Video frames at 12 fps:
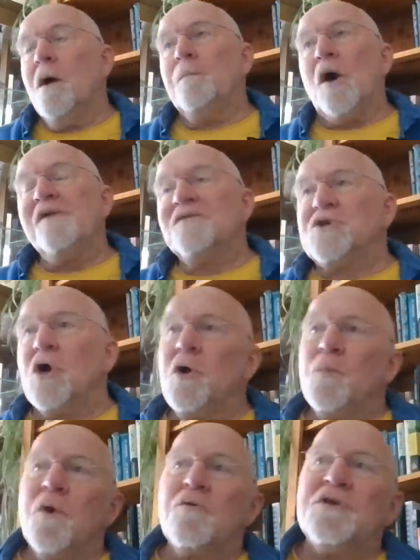By the
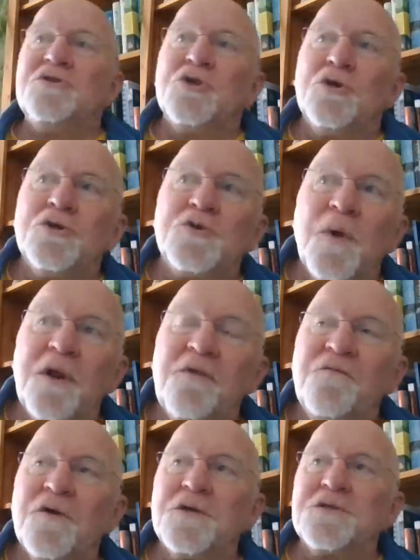time we're into the
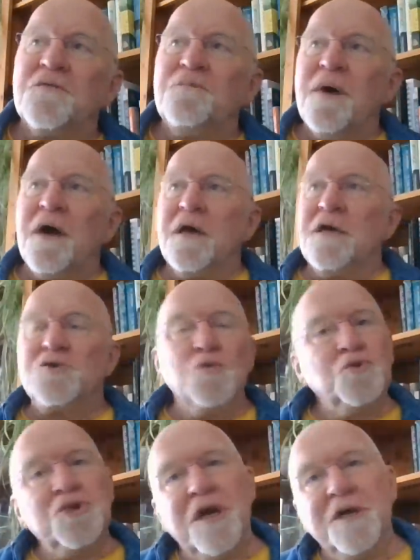21st of May, it's
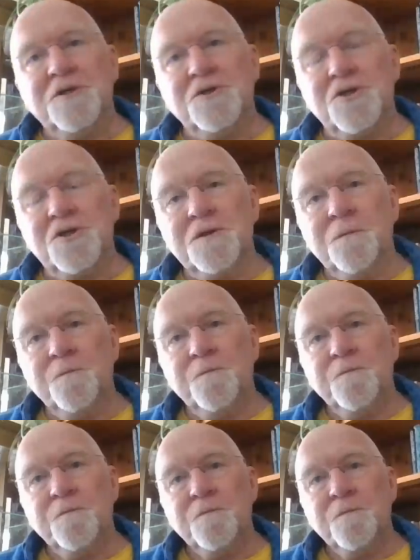all changed.
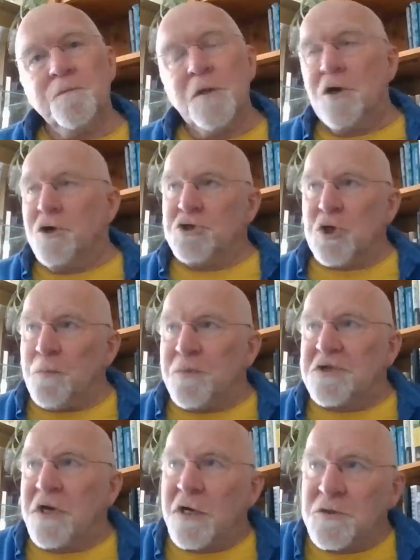
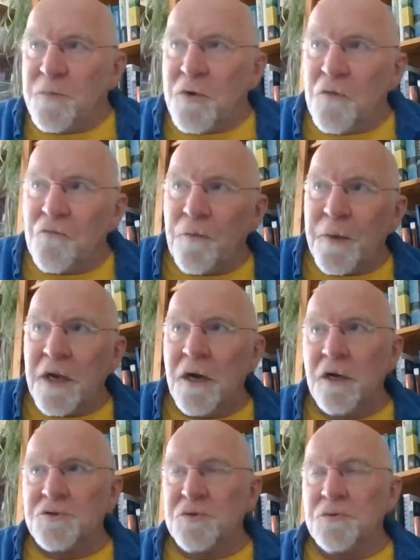Jupiter has moved from a
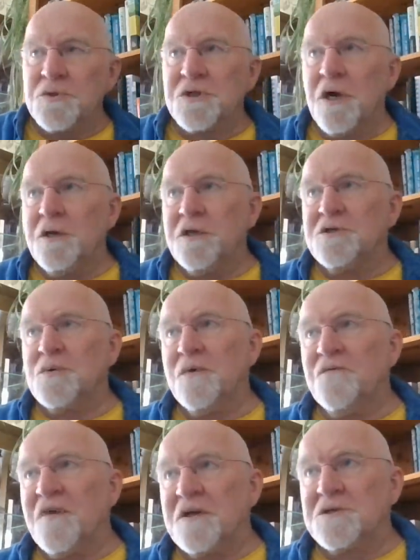cardinal sign into a
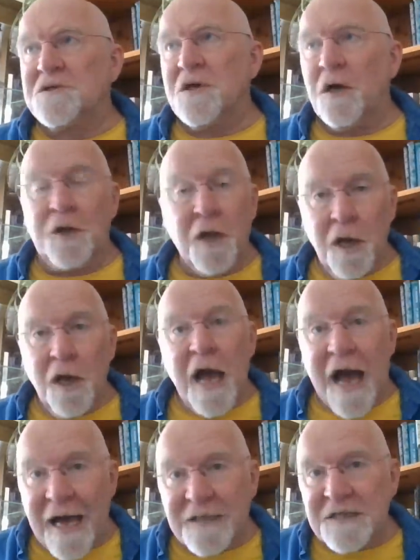fixed sign,
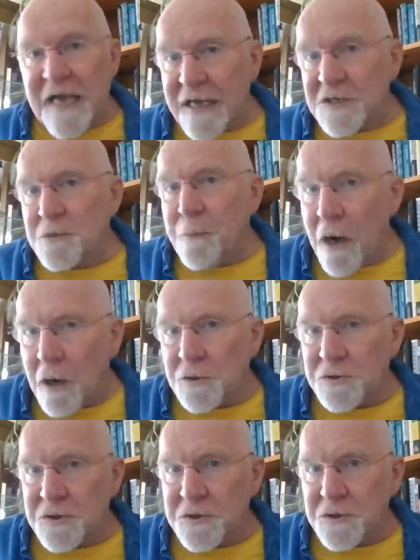as has
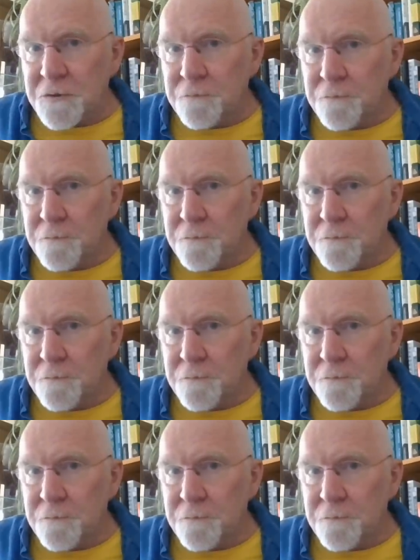Mars.